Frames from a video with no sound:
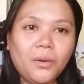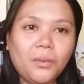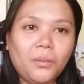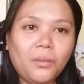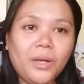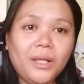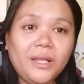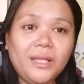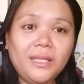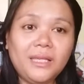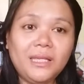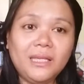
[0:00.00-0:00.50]

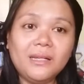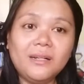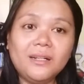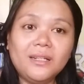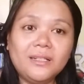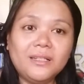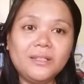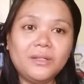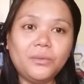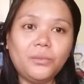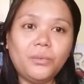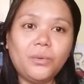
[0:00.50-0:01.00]
while
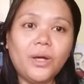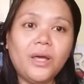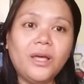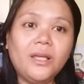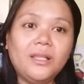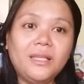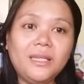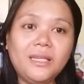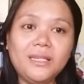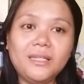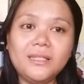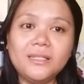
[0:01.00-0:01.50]

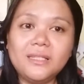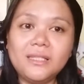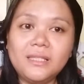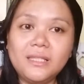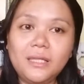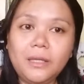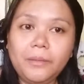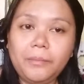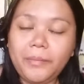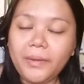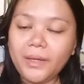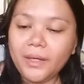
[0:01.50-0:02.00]
he is
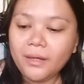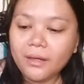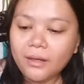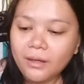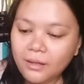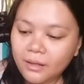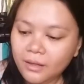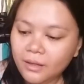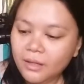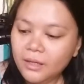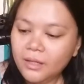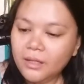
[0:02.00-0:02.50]

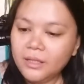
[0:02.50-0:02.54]
sleeping.